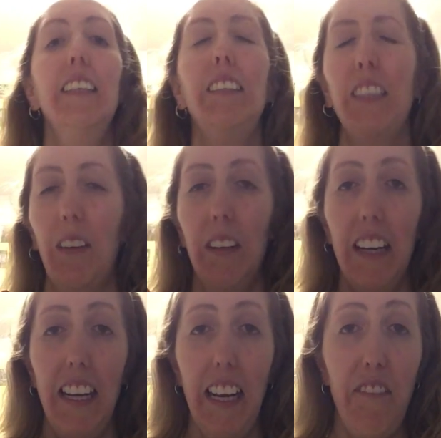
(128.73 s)
So
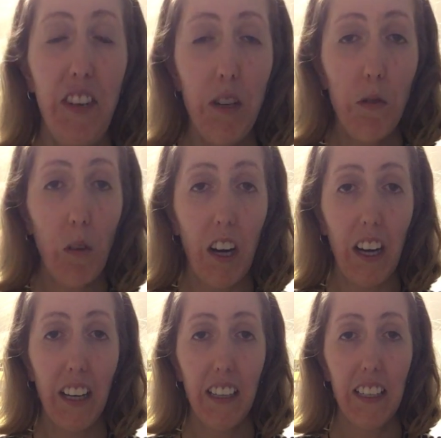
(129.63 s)
if you
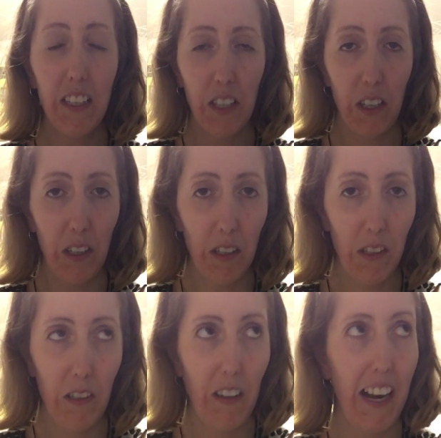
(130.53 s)
want
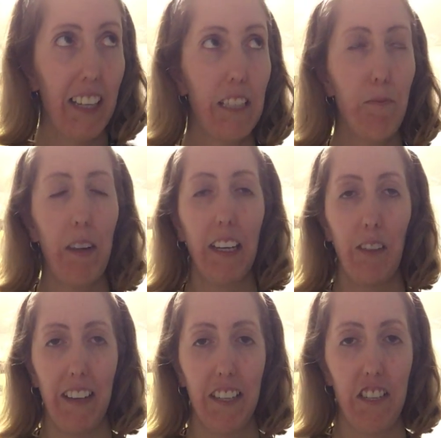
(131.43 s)
to ask me a
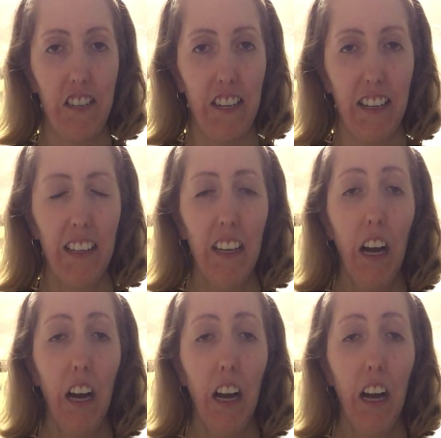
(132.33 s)
question,